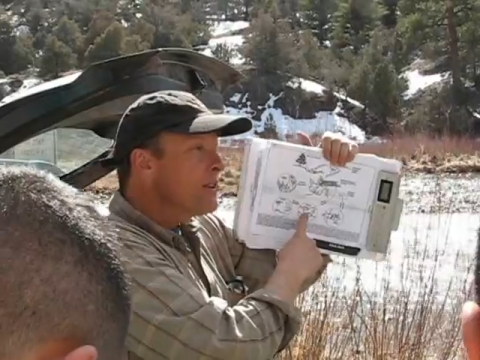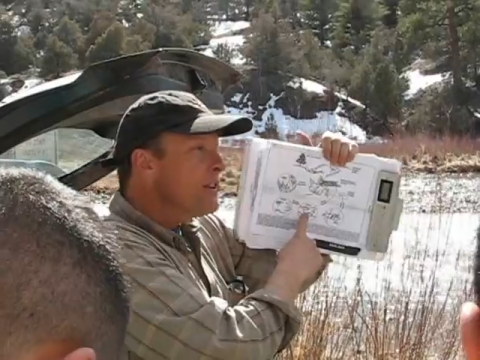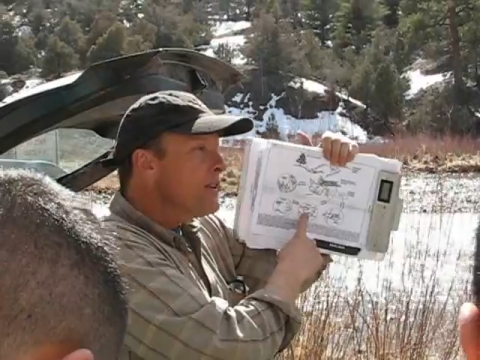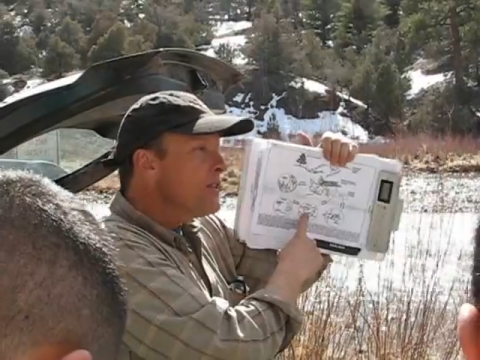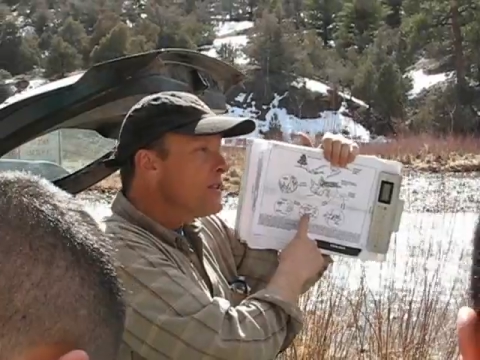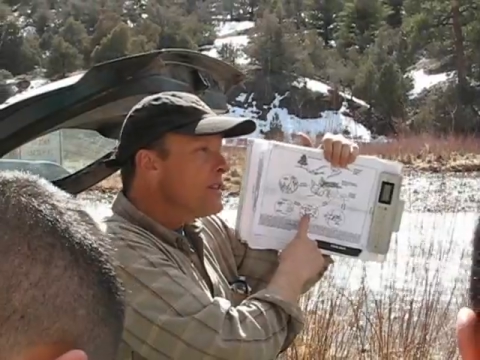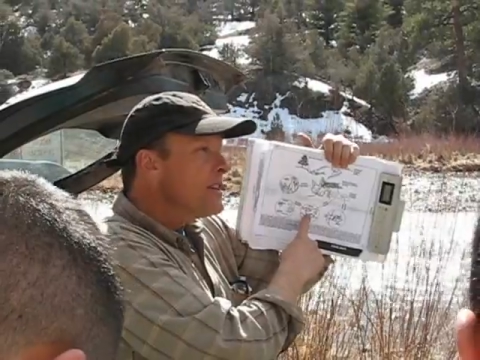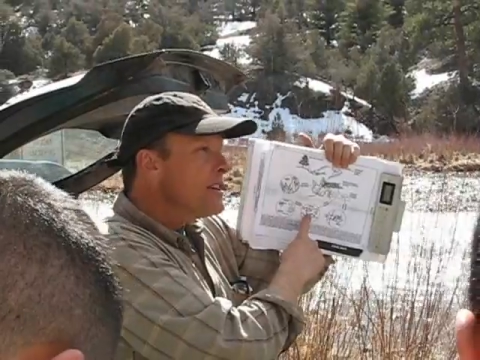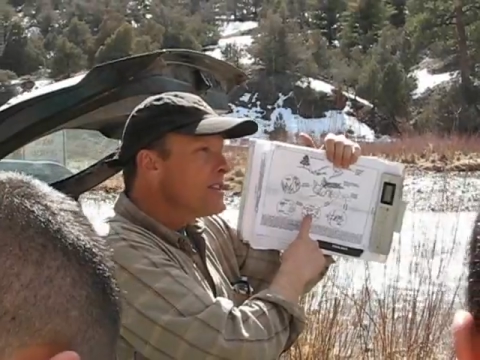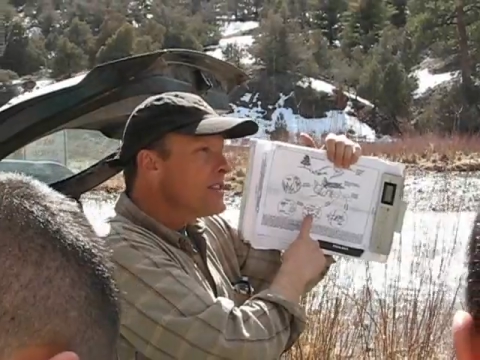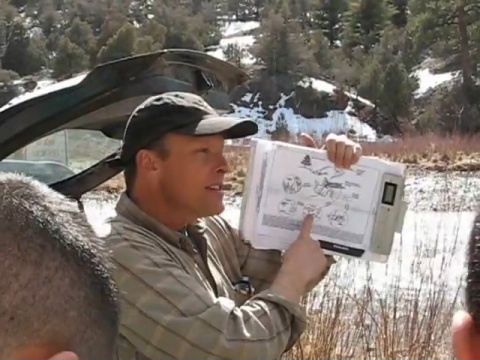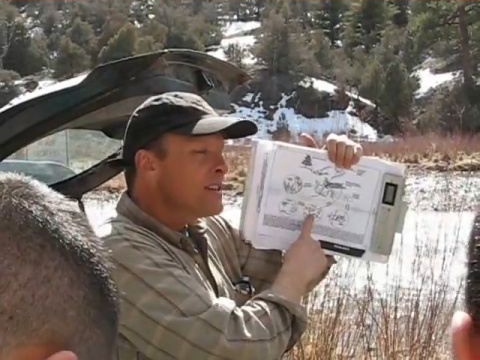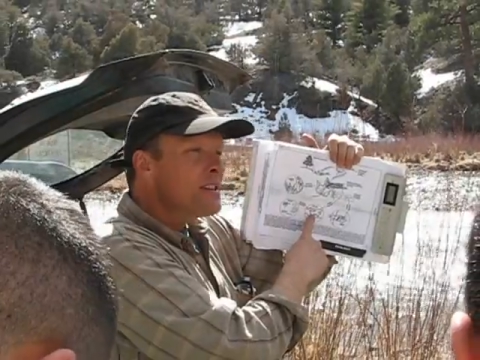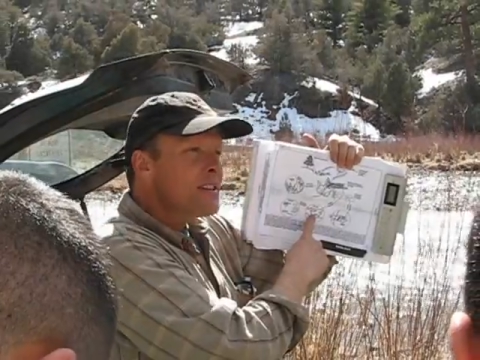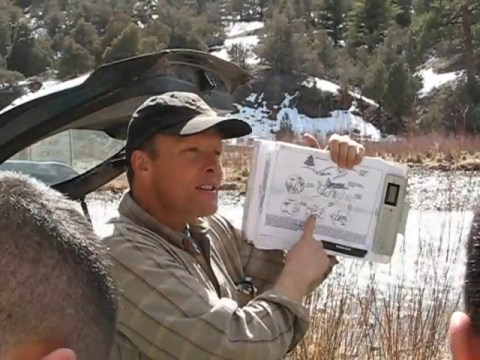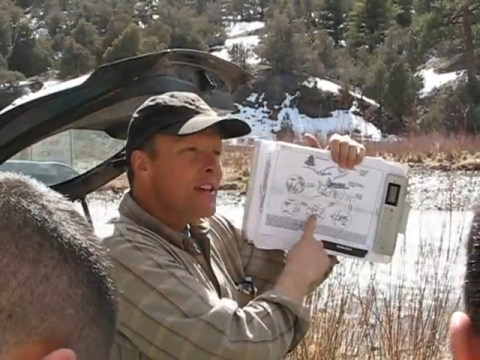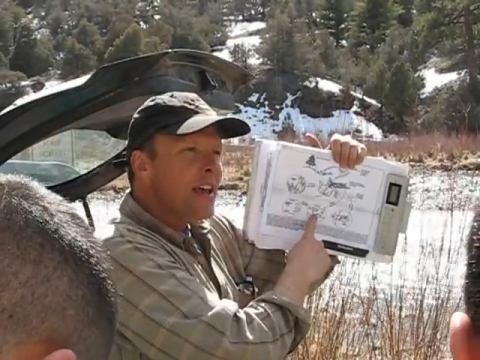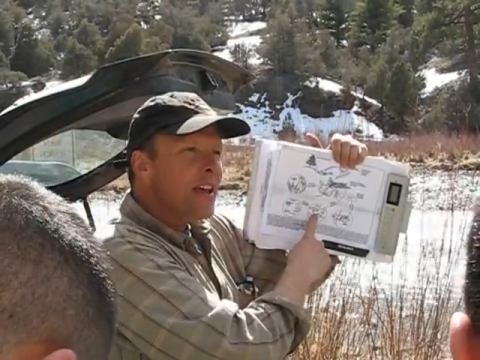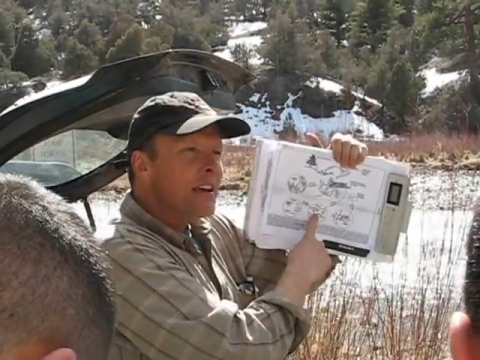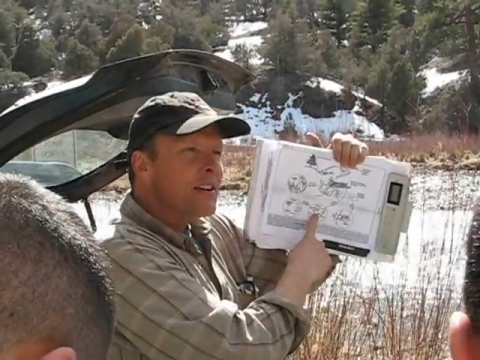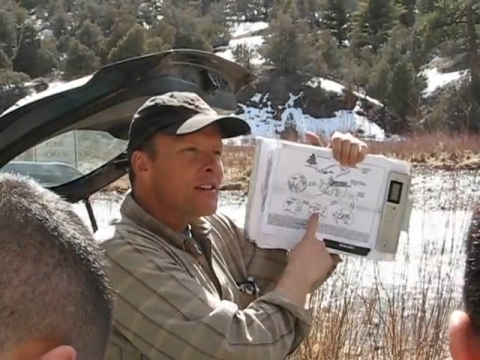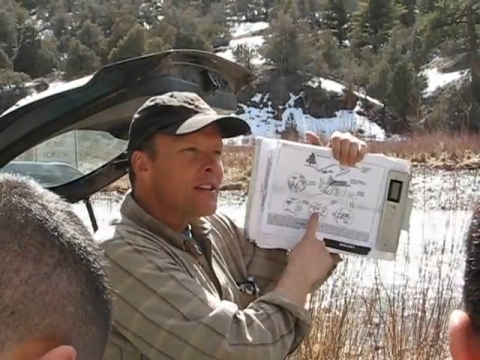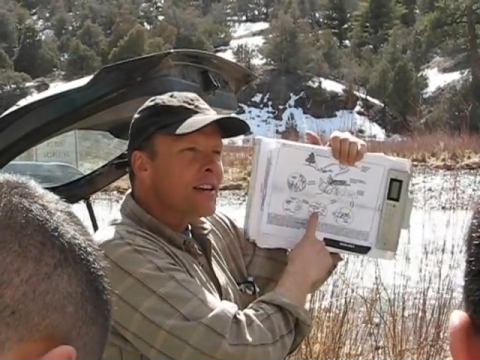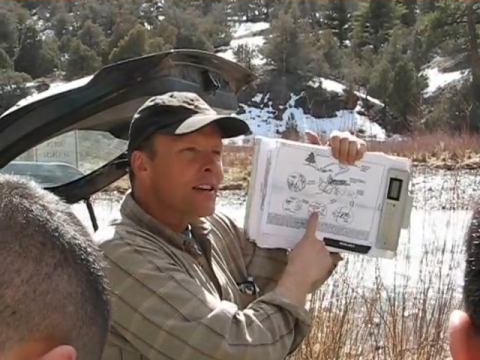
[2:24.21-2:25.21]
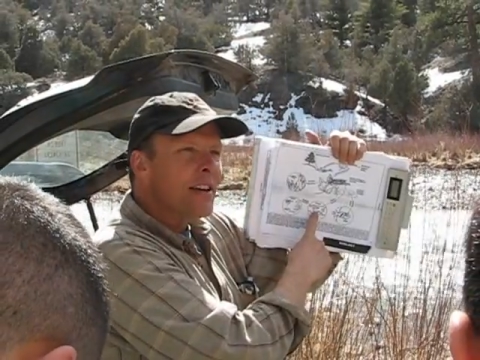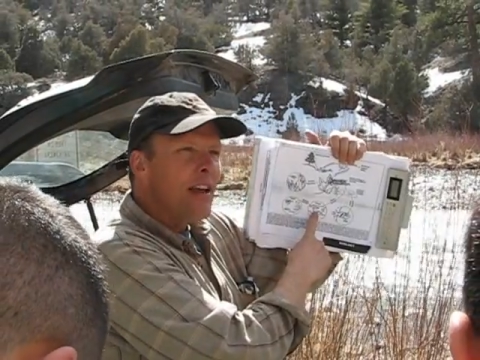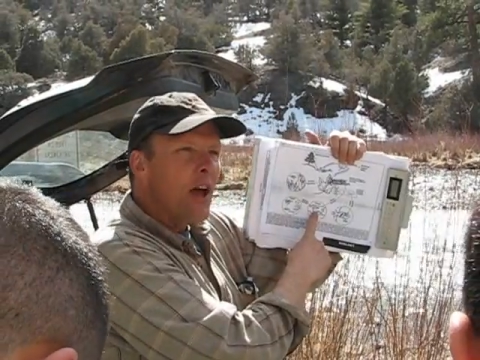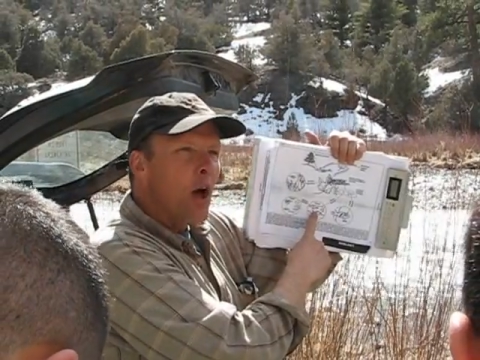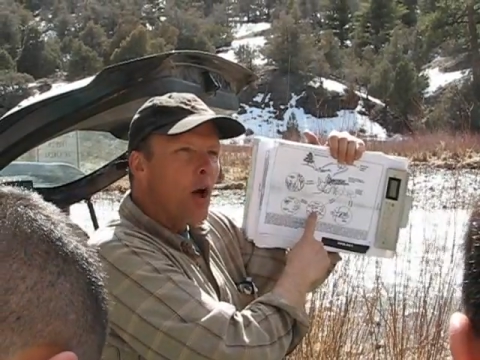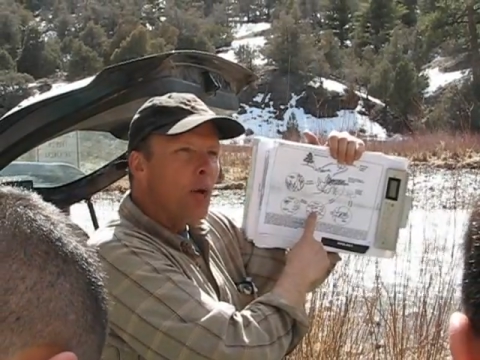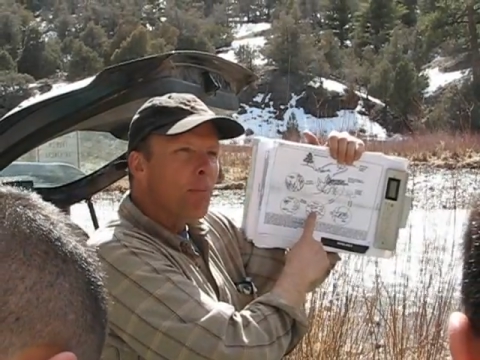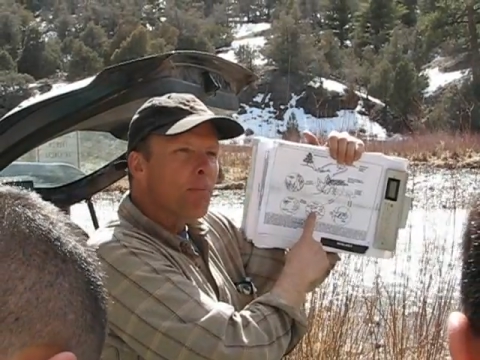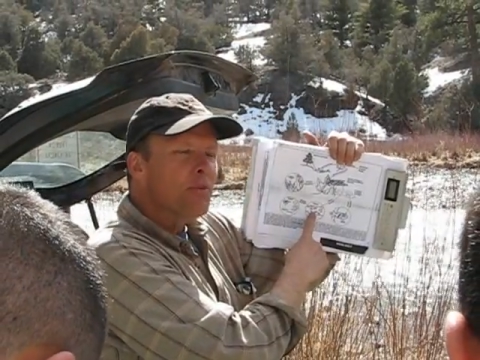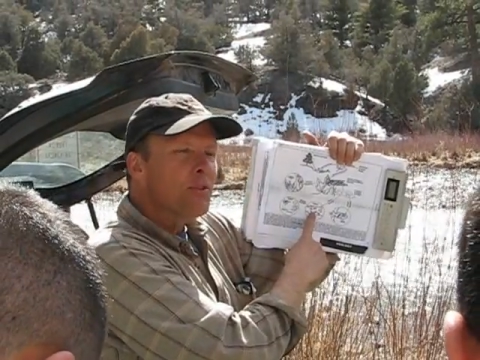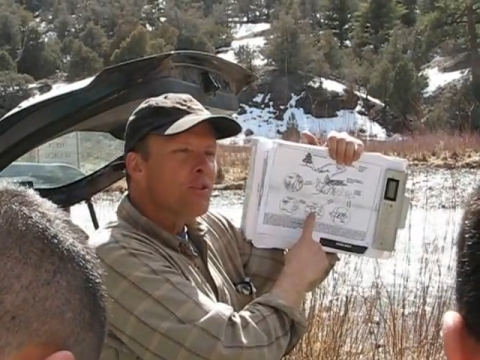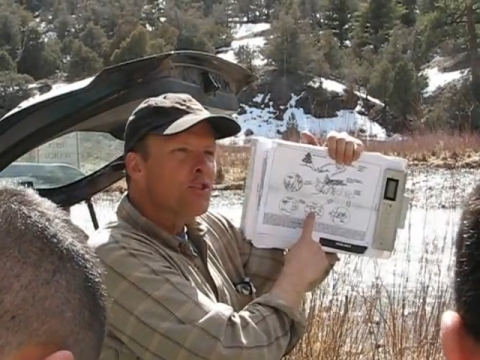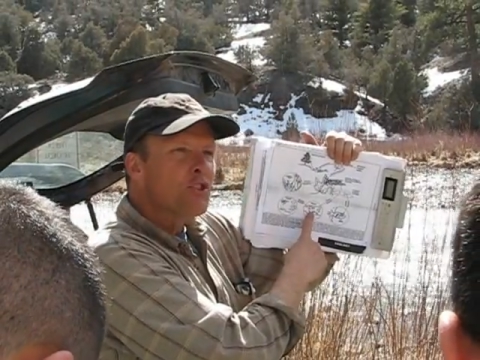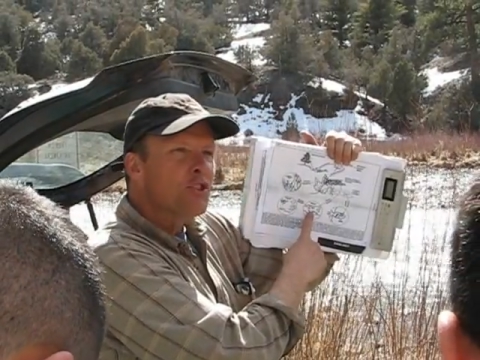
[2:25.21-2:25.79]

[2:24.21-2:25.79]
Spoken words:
live in these insects can help